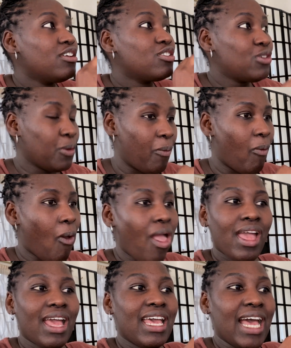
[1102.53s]
So
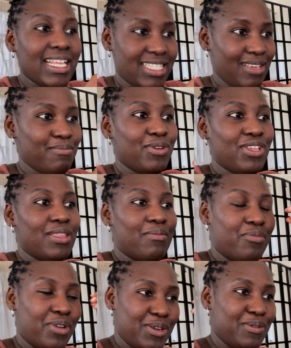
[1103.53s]
at some point, the
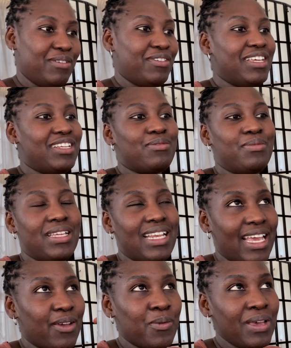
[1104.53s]
brainwave hit me
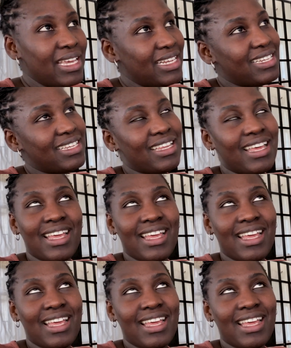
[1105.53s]
like, wait,